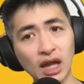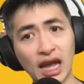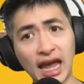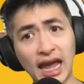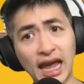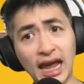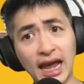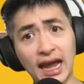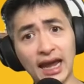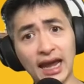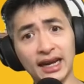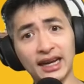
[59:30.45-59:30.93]

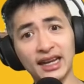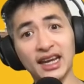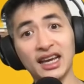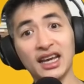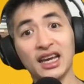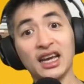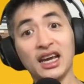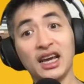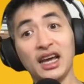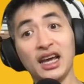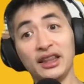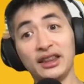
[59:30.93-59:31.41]
And
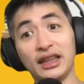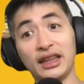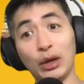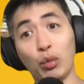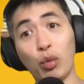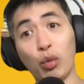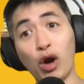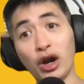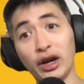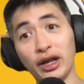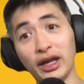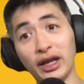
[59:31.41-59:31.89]
they
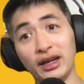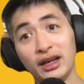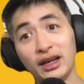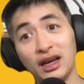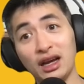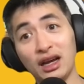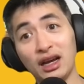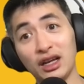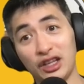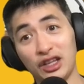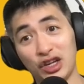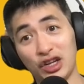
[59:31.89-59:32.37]
wanted,
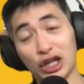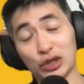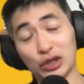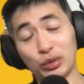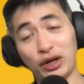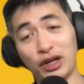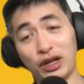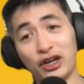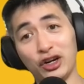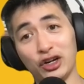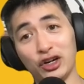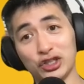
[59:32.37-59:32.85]
you guys want to
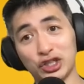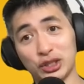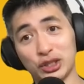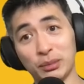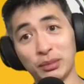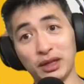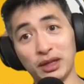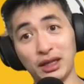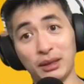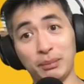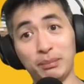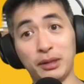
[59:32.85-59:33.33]
hear some
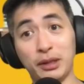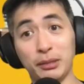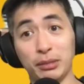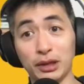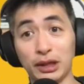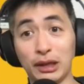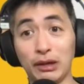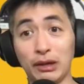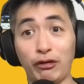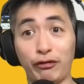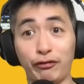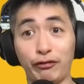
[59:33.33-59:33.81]
of the people
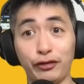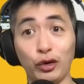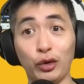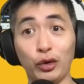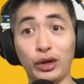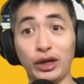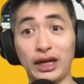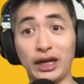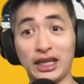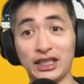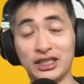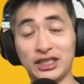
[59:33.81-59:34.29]
that were
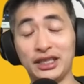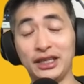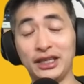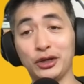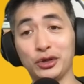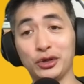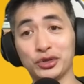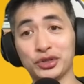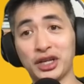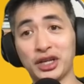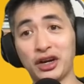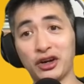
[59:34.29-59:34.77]
floated as
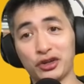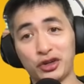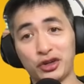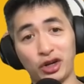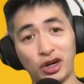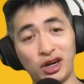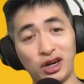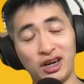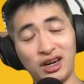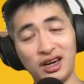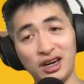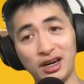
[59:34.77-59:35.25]
Neo's
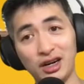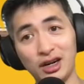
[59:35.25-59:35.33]
character?